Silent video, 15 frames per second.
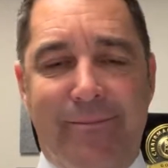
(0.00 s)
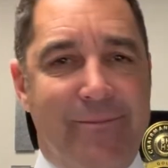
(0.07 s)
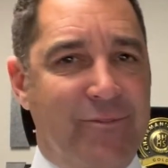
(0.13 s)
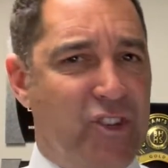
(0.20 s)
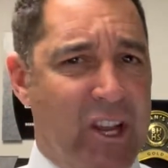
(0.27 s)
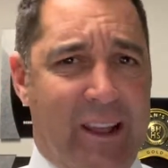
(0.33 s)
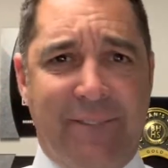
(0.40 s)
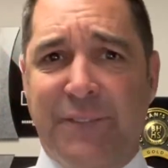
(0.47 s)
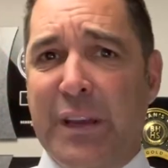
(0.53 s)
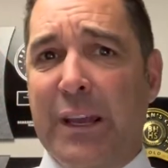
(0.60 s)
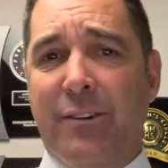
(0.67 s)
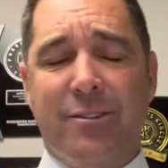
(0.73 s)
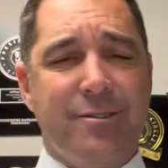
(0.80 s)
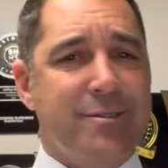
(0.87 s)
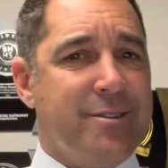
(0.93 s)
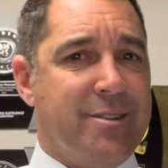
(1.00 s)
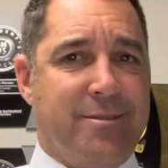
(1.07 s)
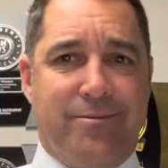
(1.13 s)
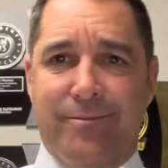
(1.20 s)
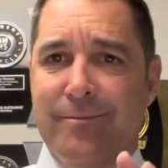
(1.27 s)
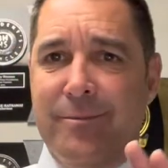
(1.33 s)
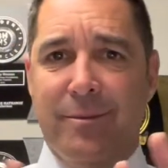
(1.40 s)
chicken fingers,
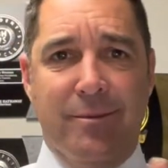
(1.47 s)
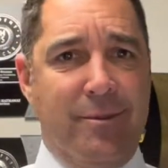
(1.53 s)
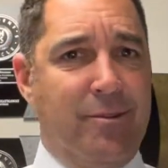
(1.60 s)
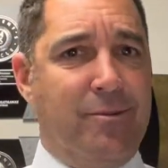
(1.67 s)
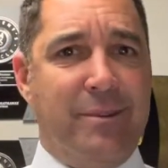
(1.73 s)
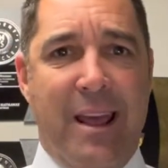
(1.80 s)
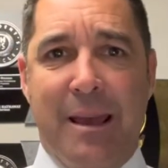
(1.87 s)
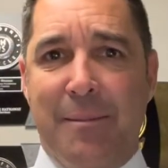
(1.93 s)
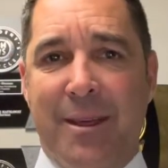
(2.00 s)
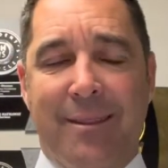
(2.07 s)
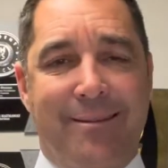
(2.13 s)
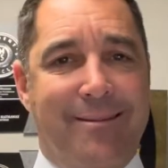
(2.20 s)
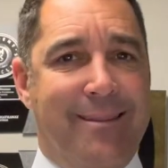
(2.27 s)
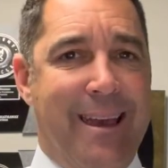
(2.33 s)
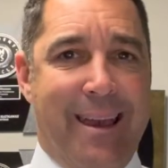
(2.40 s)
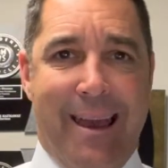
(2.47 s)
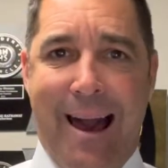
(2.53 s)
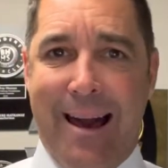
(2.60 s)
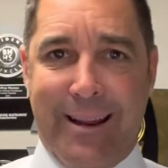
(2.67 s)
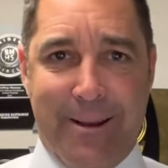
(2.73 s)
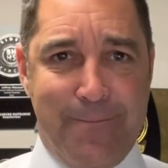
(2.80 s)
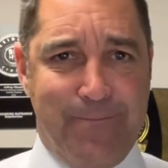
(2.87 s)
you name it, they
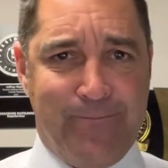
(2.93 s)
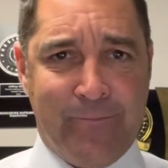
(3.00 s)
got it.